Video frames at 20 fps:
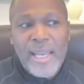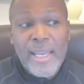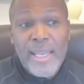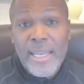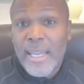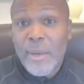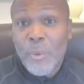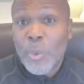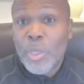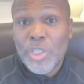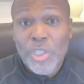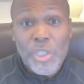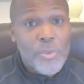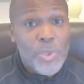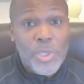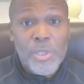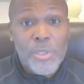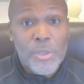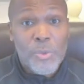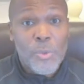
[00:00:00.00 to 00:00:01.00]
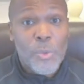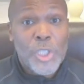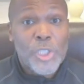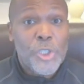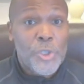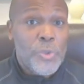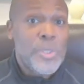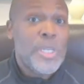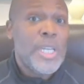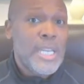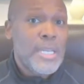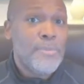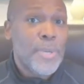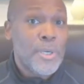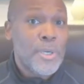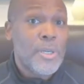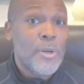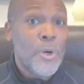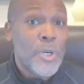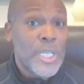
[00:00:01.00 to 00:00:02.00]
which you need,
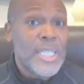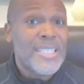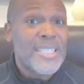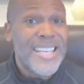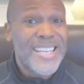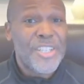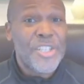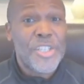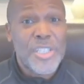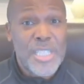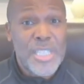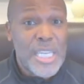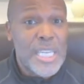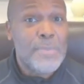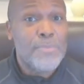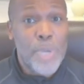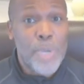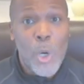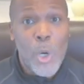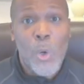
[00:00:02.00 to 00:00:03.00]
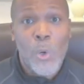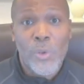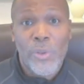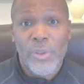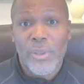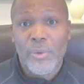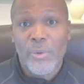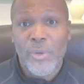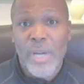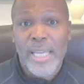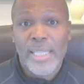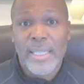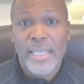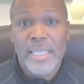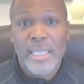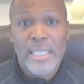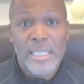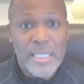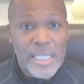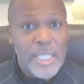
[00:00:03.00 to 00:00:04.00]
but organizations need both, right? They
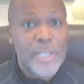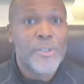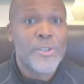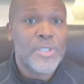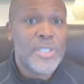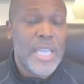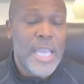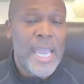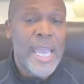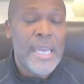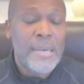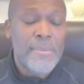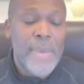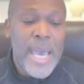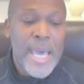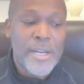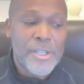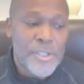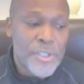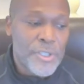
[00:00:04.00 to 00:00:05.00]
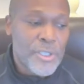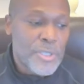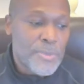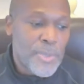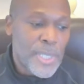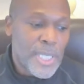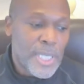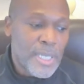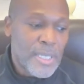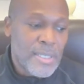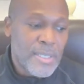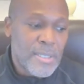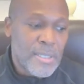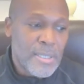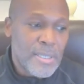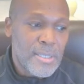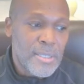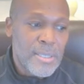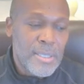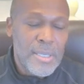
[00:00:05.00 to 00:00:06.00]
need leaders and managers because,
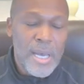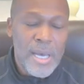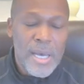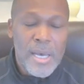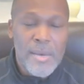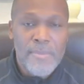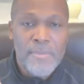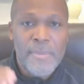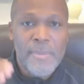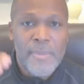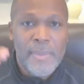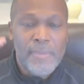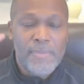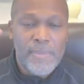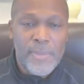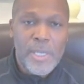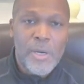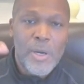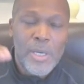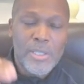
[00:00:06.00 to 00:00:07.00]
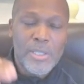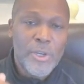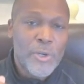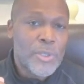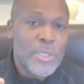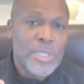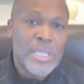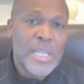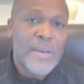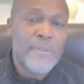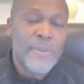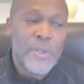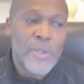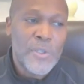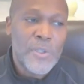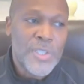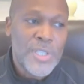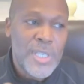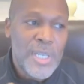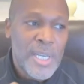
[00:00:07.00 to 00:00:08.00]
at certain
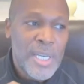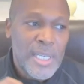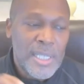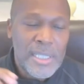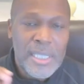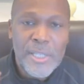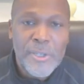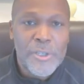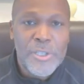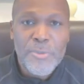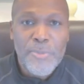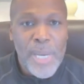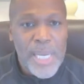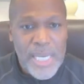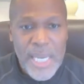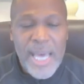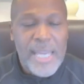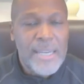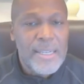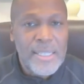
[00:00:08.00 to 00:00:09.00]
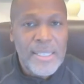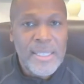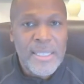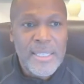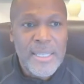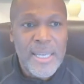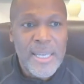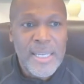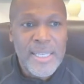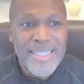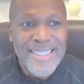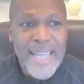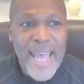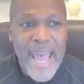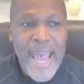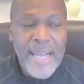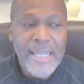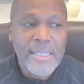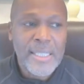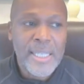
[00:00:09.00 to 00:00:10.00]
levels, leaders may not
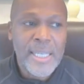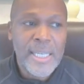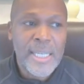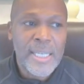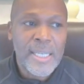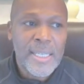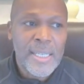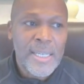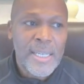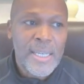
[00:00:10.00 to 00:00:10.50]
exactly